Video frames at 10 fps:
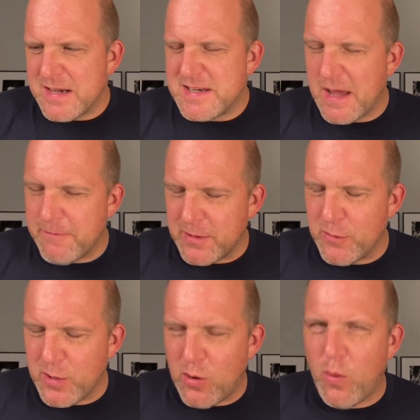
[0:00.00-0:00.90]
Definitely
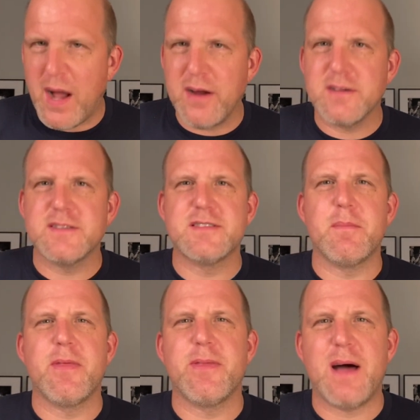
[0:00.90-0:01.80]
requires
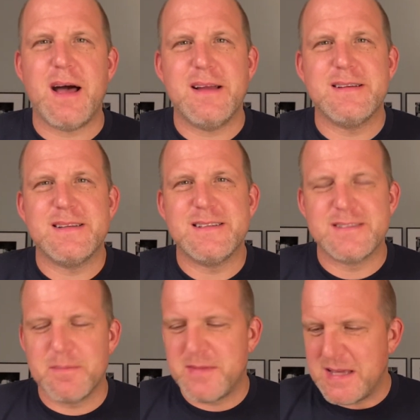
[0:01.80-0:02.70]
some thought and
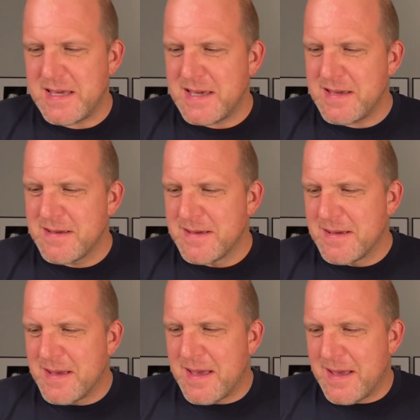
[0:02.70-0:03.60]
some thinking.
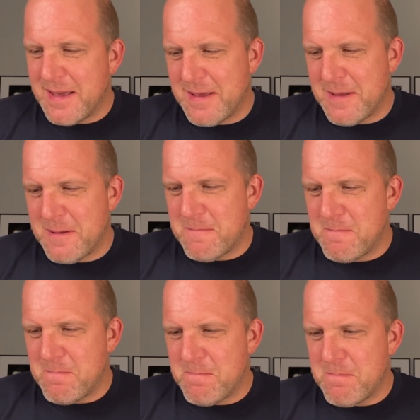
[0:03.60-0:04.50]
Um,
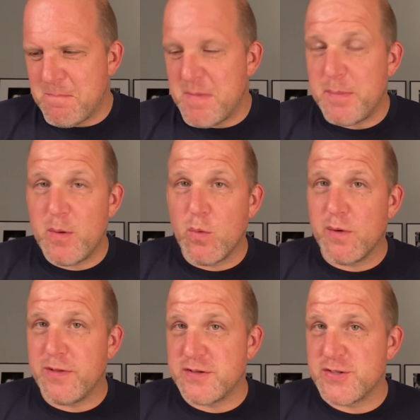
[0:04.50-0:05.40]
Maybe
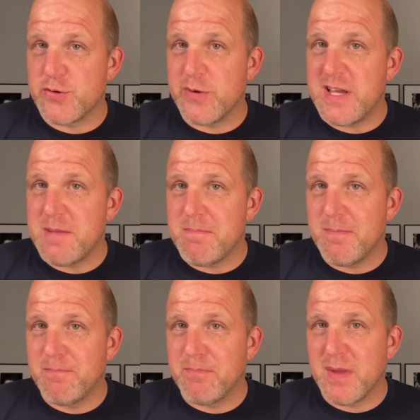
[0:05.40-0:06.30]
worth a stream.
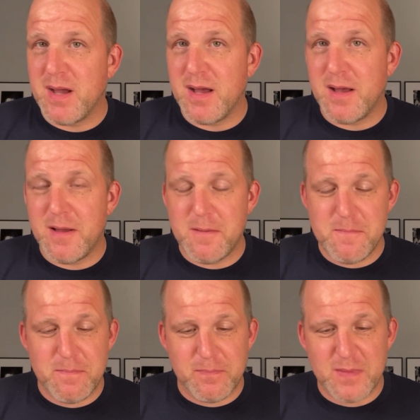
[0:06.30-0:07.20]

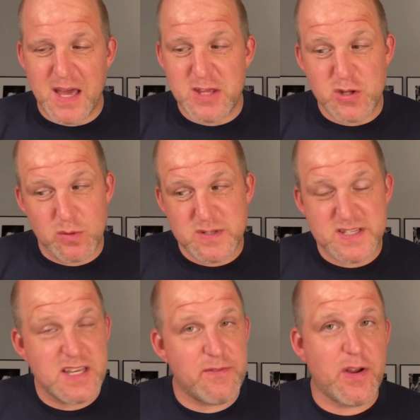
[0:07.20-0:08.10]
You don't
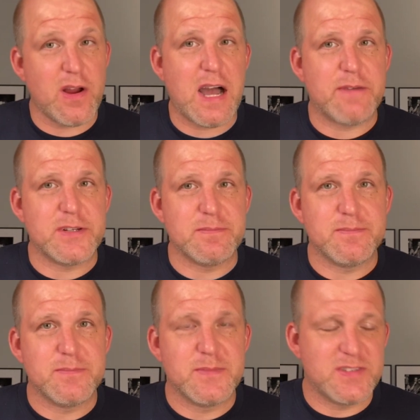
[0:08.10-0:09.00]
see it very often,
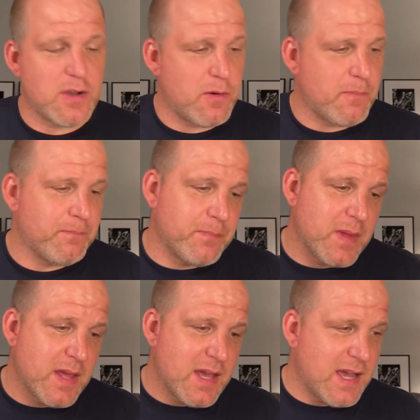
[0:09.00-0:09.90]
so
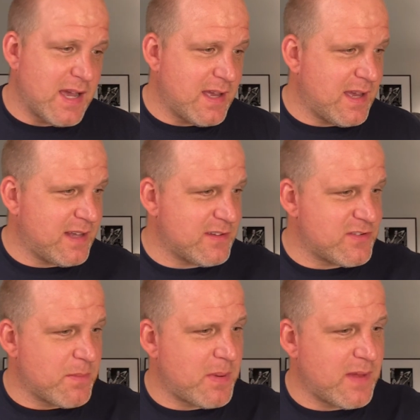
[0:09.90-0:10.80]
I had to
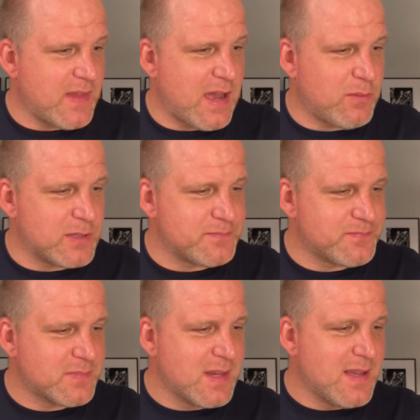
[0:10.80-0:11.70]
jump on that one.
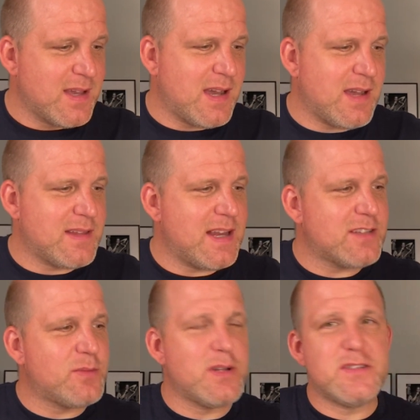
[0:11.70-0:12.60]
The
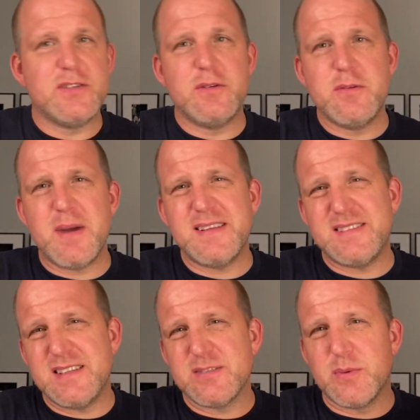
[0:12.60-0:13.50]
next one is you might
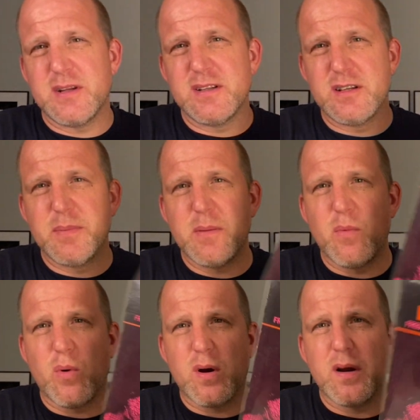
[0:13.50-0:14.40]
see this one a little bit
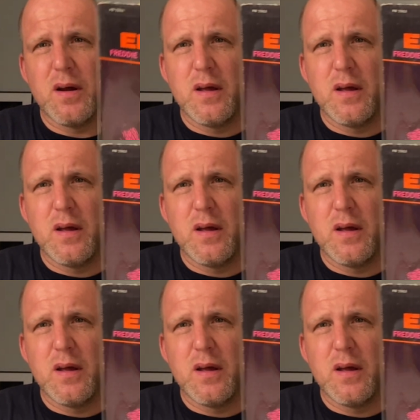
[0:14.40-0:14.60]
more.